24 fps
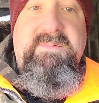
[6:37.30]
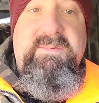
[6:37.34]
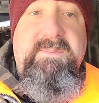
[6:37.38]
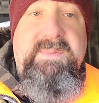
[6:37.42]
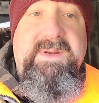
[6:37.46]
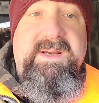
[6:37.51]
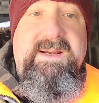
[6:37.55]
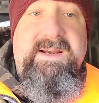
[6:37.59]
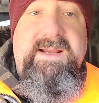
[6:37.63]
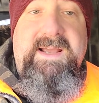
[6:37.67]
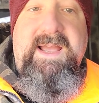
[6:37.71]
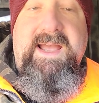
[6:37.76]

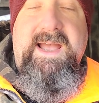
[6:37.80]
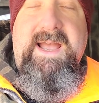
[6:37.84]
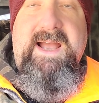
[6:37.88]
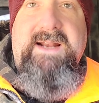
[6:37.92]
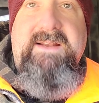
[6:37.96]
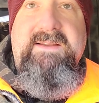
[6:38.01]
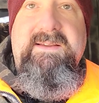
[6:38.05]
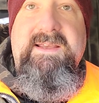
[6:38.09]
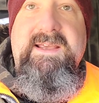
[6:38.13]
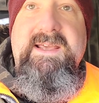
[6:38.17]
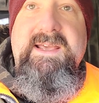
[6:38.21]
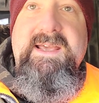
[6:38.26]
being
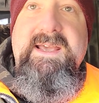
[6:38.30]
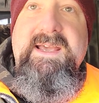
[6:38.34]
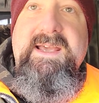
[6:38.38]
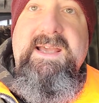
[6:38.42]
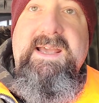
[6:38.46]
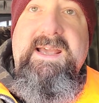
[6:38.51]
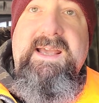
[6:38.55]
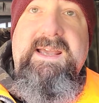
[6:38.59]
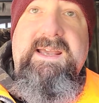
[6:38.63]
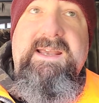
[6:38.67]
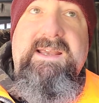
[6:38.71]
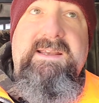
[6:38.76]
hacked.
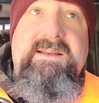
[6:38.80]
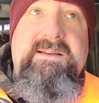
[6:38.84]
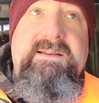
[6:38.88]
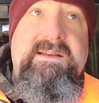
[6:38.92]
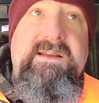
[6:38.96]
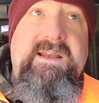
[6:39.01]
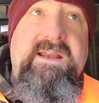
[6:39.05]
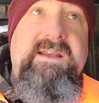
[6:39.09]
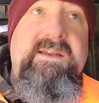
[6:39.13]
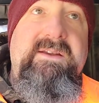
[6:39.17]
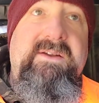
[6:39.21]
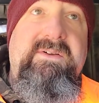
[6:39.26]
And
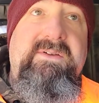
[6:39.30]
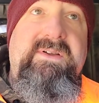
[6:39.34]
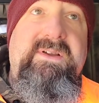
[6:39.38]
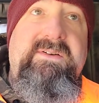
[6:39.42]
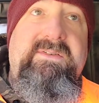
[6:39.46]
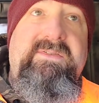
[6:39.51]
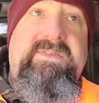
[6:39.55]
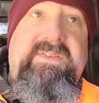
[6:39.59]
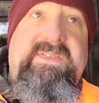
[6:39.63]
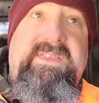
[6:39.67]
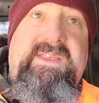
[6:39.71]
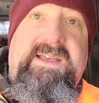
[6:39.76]

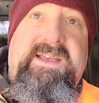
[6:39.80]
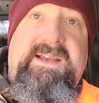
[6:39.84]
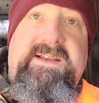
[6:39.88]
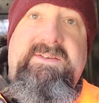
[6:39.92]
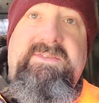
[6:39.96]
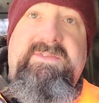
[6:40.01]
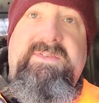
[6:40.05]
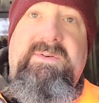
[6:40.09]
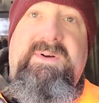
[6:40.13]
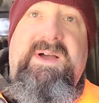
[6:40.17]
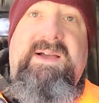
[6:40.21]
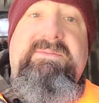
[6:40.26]
here's the thing.
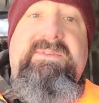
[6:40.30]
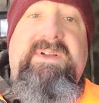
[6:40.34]
So I've